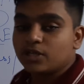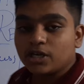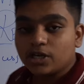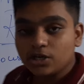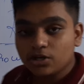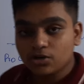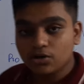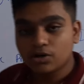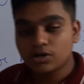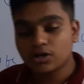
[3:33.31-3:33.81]

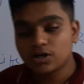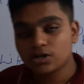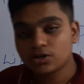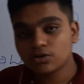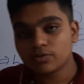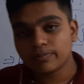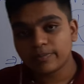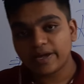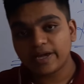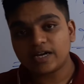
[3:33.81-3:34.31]
In order to
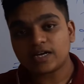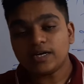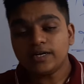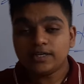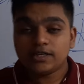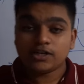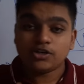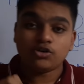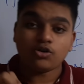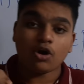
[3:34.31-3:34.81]
make
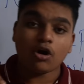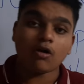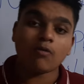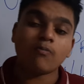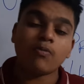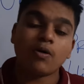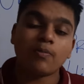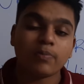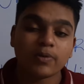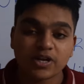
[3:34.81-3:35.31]
the dog
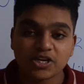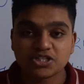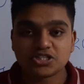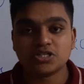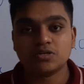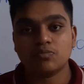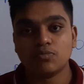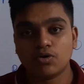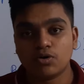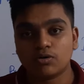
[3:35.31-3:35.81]

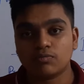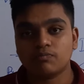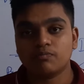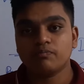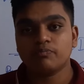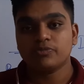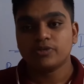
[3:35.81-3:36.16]
population more,